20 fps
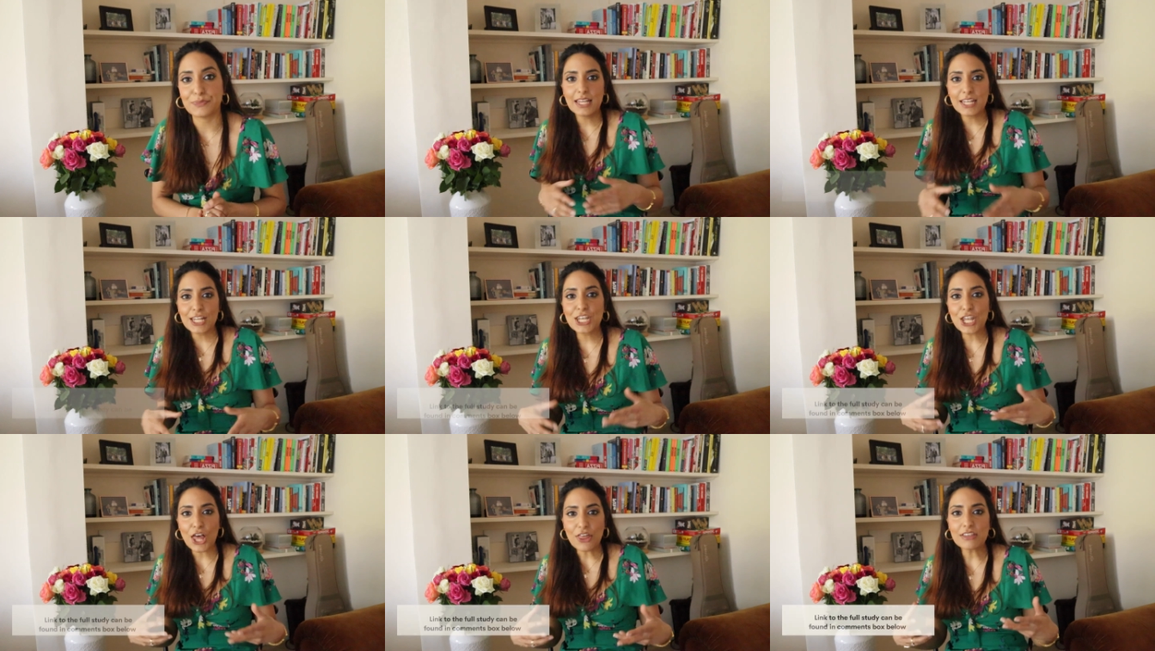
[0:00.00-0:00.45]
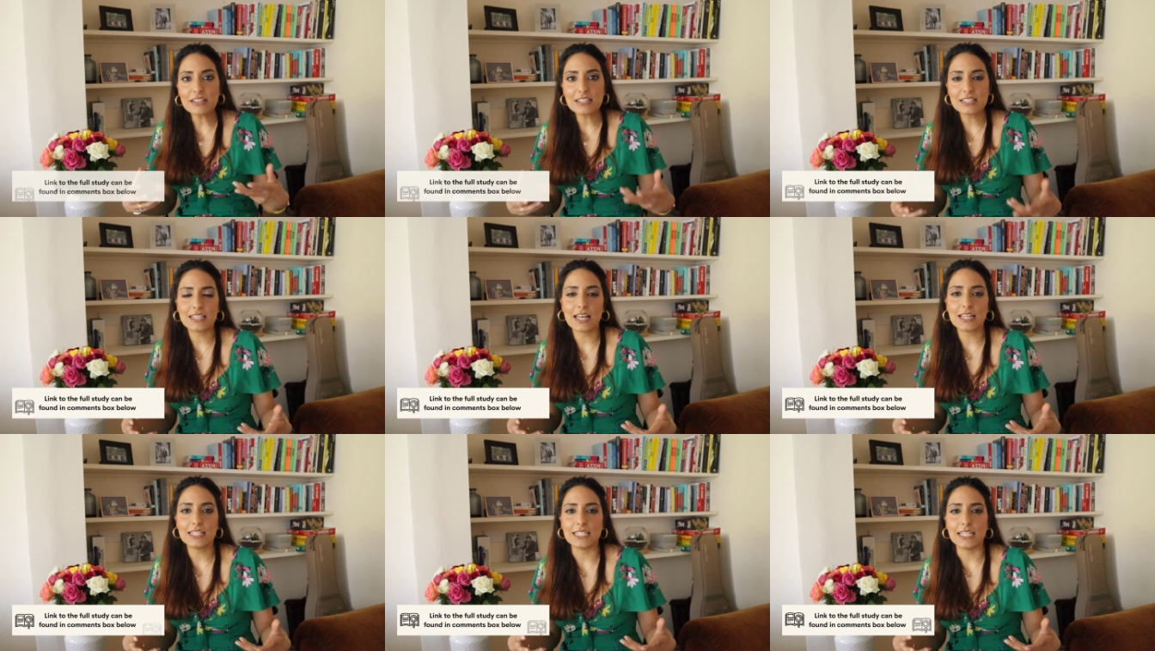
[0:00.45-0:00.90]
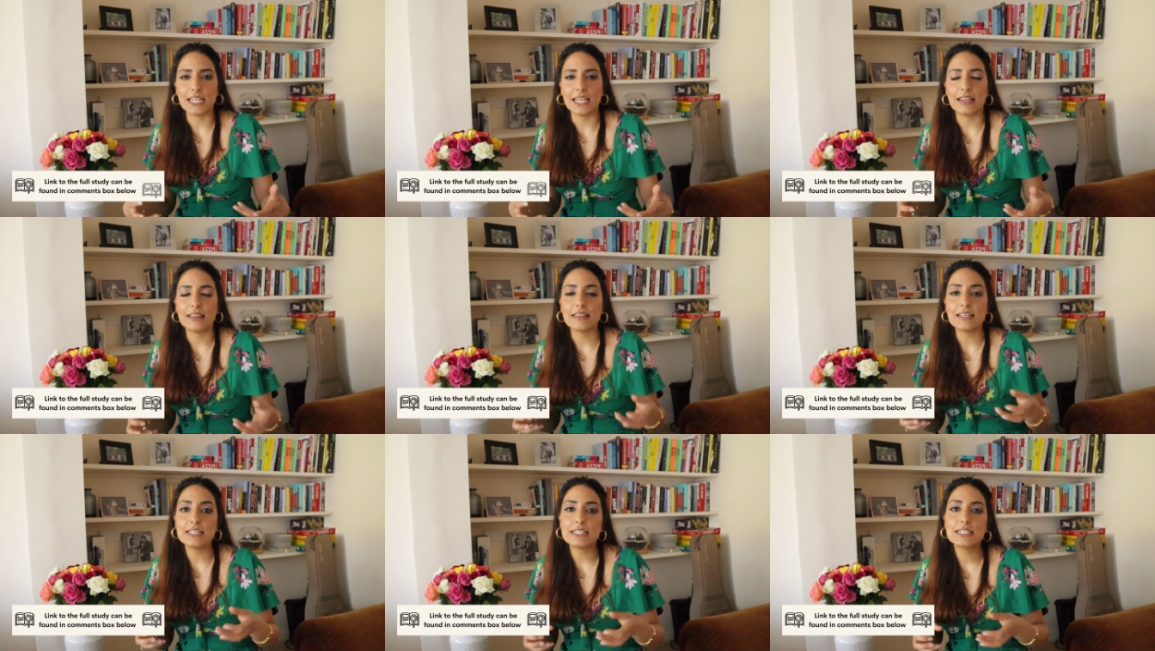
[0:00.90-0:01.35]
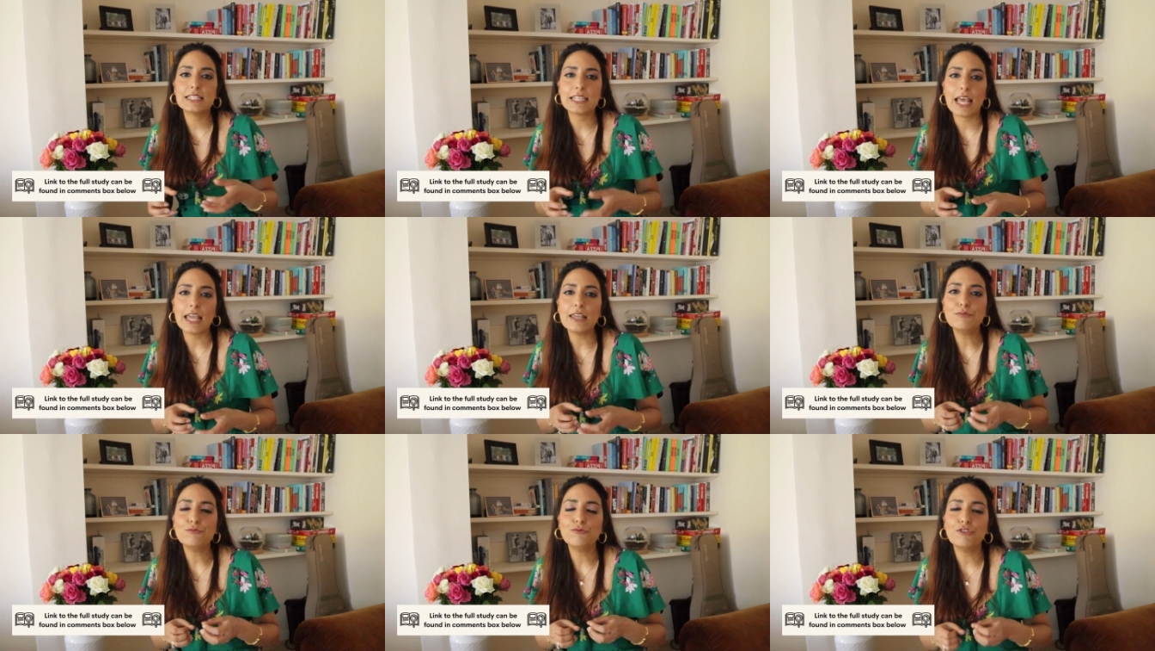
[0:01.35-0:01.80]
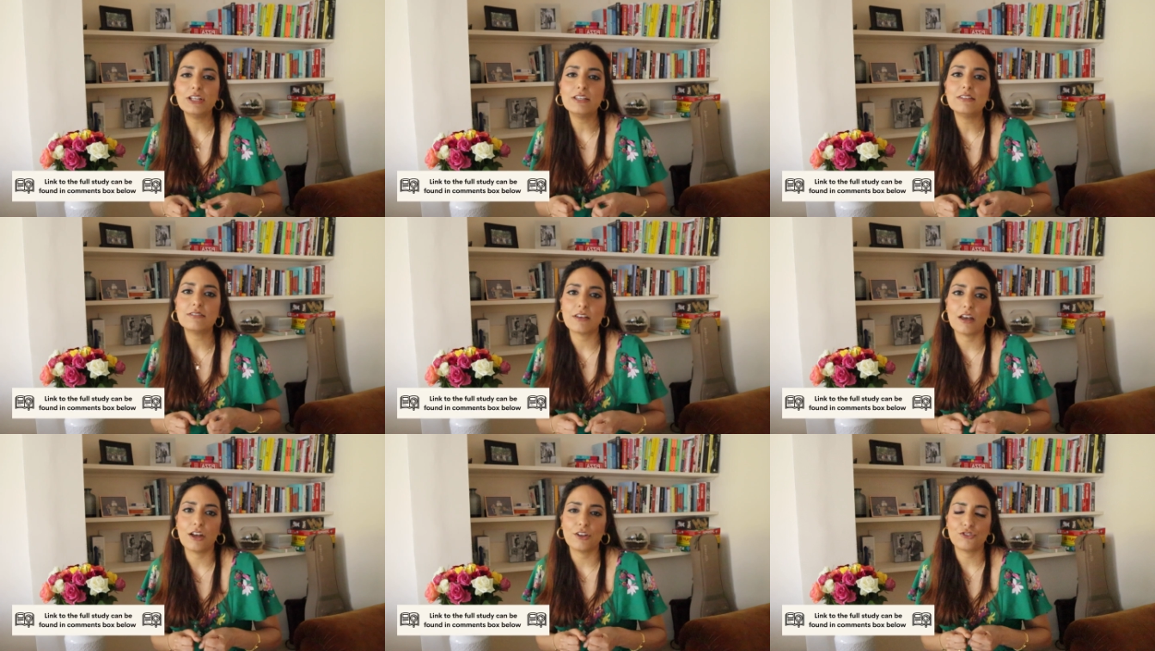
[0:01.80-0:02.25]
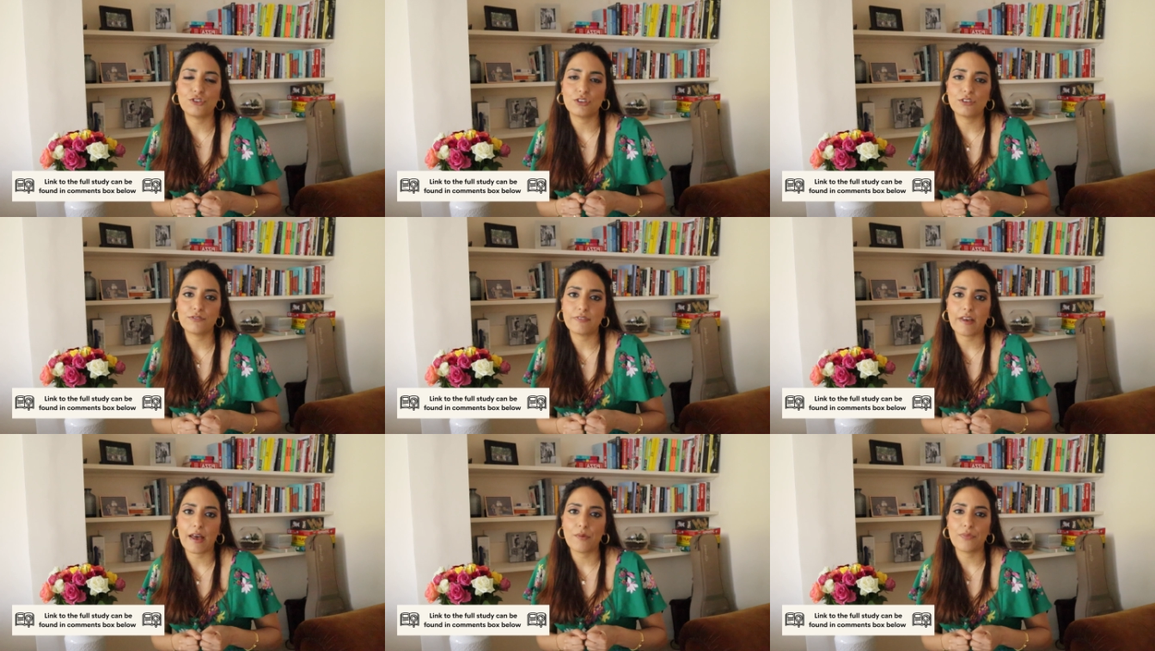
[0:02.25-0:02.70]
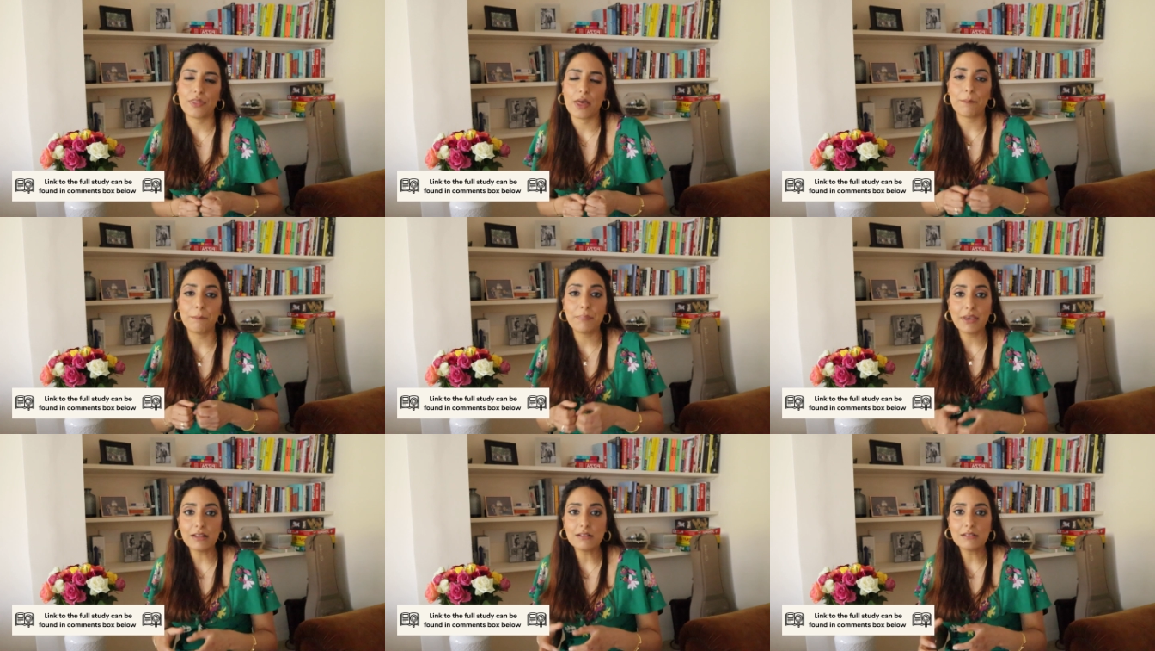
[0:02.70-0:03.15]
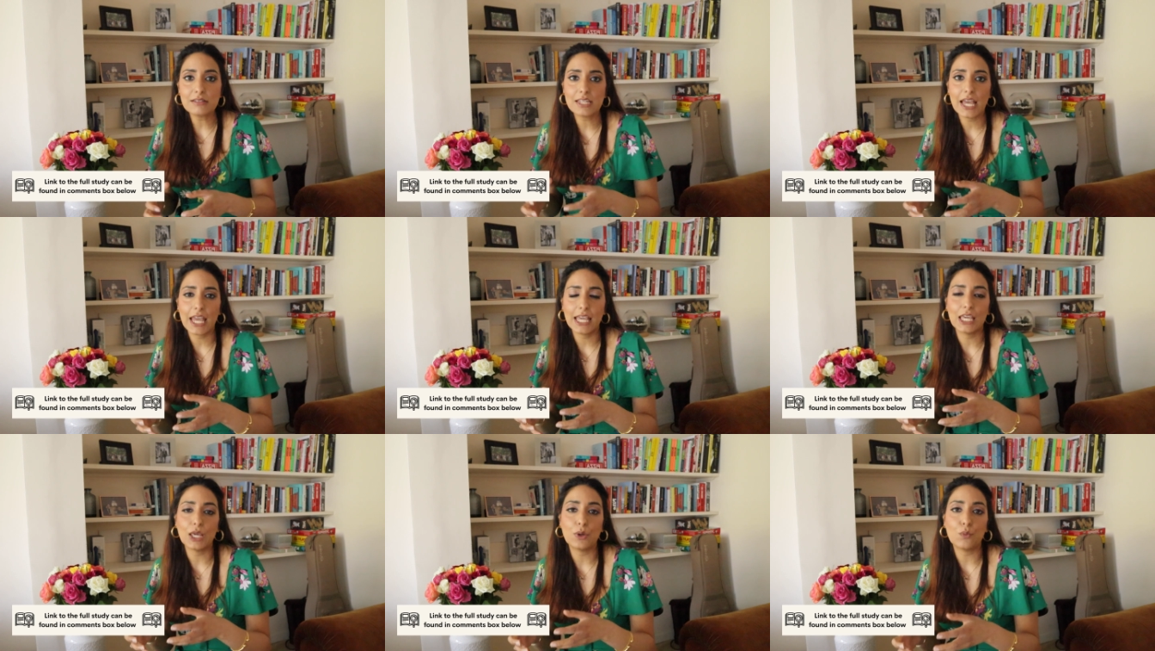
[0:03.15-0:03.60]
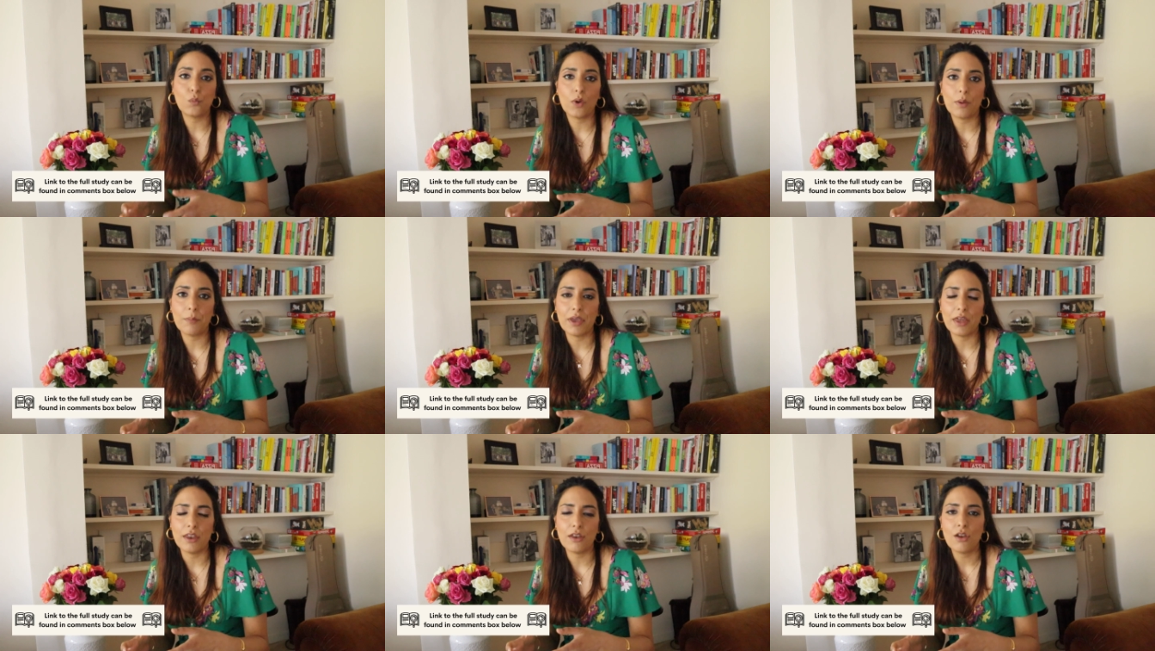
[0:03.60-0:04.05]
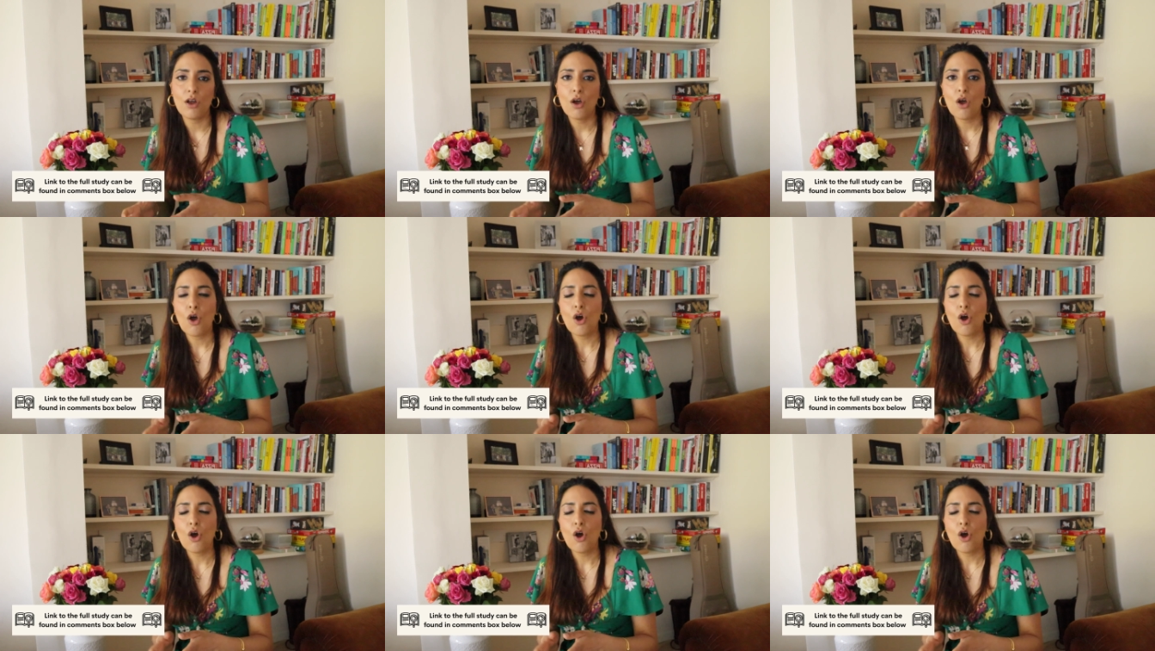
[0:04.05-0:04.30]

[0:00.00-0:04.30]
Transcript: In another study, these same researchers found that pill-taking women